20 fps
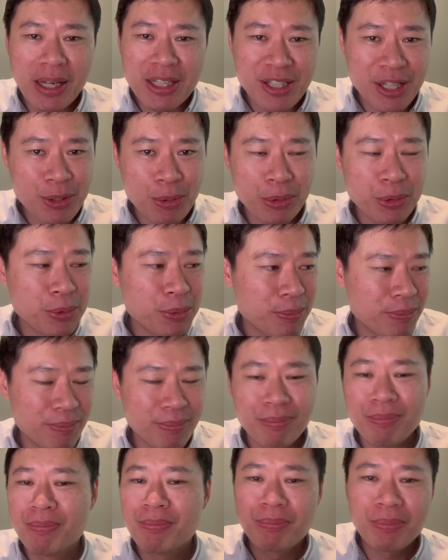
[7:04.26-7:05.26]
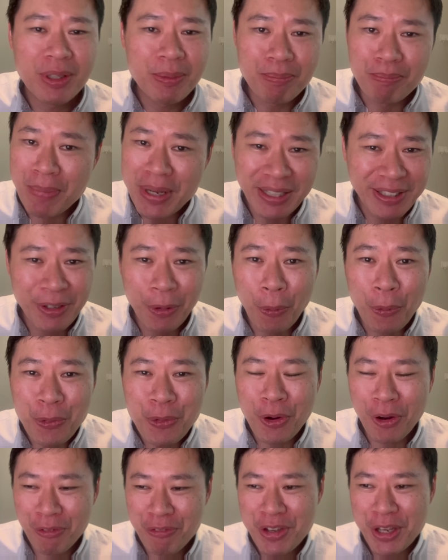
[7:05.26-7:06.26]
just want to make your own
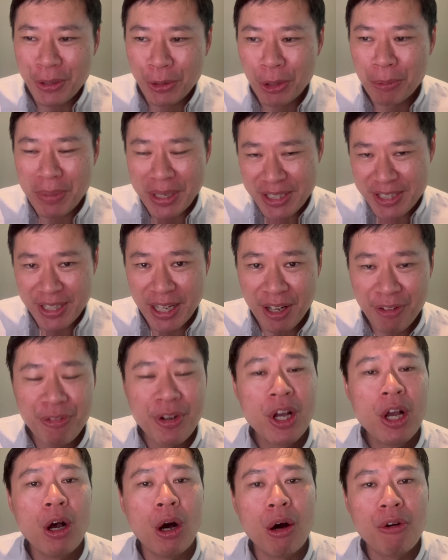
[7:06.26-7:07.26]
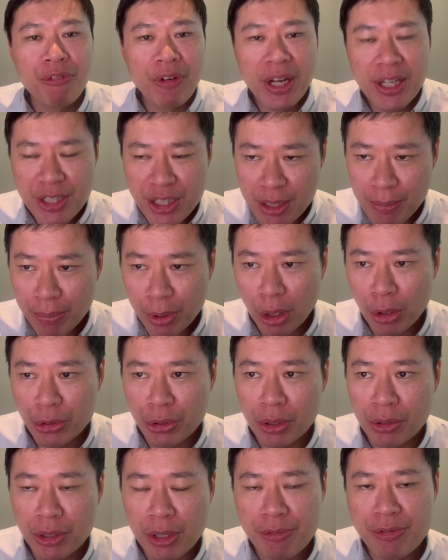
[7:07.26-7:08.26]
coffee at home and stuff, or find simpler
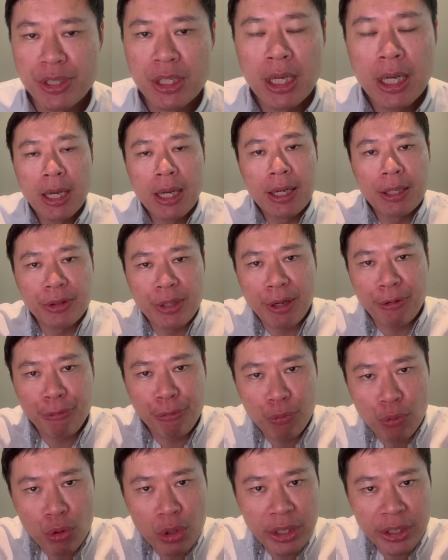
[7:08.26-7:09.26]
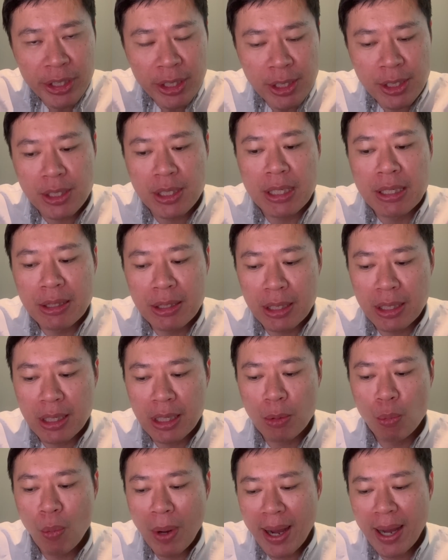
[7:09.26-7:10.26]
alternatives. That frugalness in
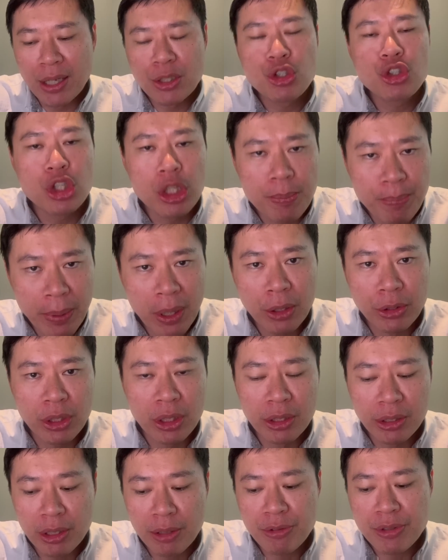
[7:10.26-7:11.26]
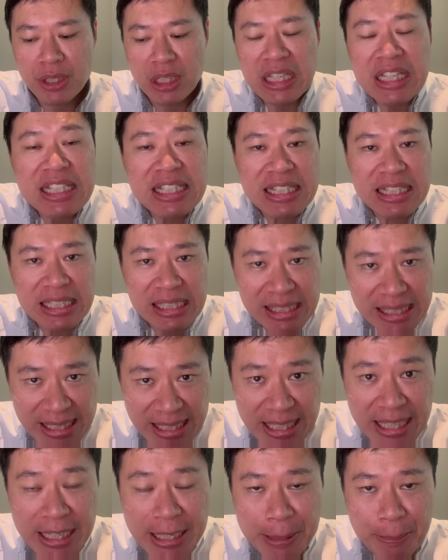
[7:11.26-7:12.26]
thinking what are cheaper alternatives is the
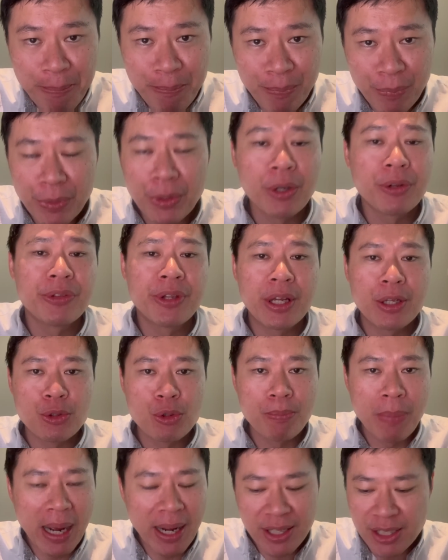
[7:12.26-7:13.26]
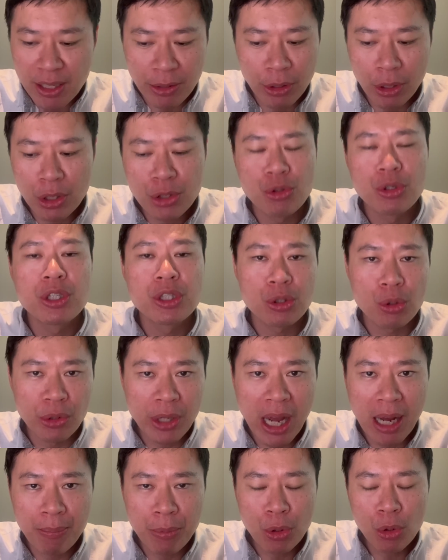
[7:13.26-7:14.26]
key. Not that you buy a $7 string is going
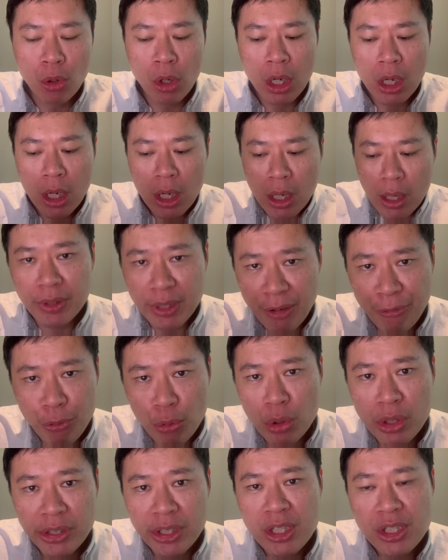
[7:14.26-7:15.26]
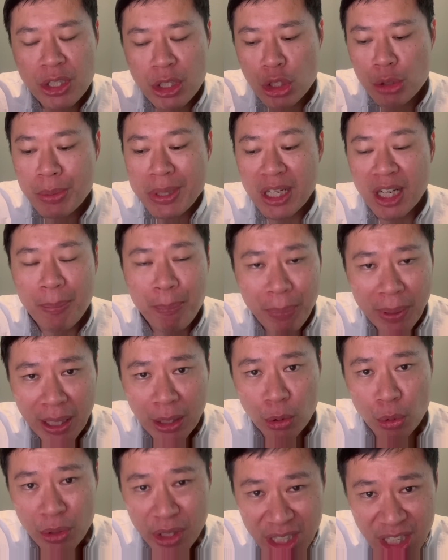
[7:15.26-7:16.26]
to harm you. That frugalness needs to be
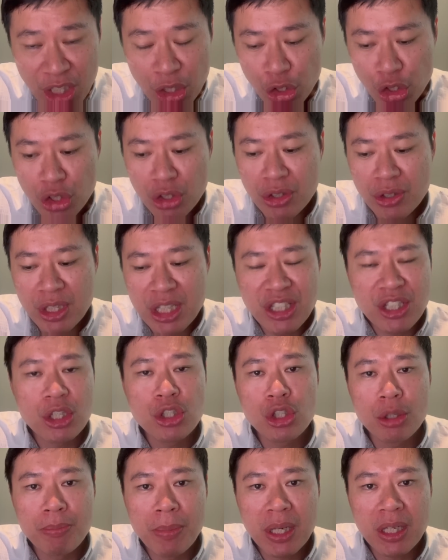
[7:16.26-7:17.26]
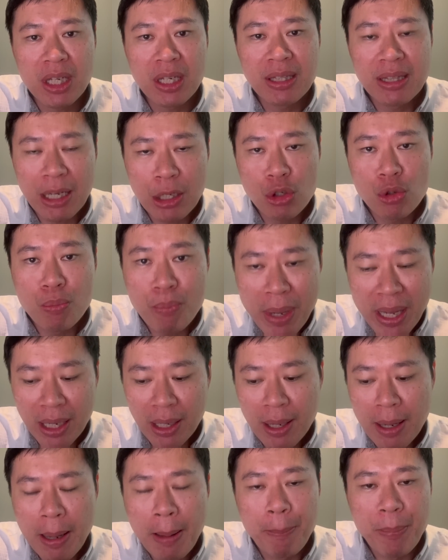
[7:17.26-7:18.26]
applied to each decision making that you
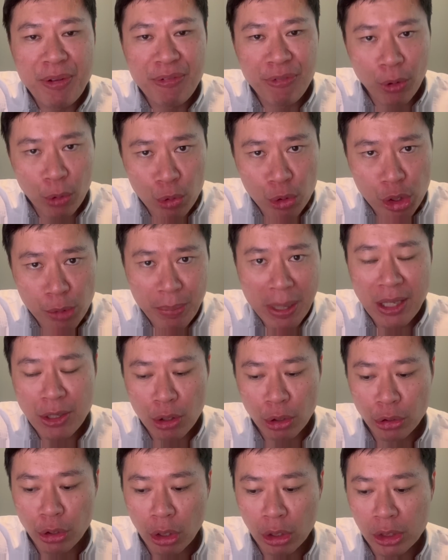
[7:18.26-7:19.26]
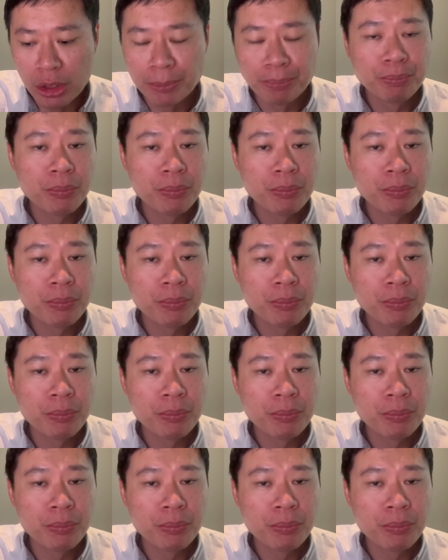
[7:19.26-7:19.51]
make before you spend your dollar.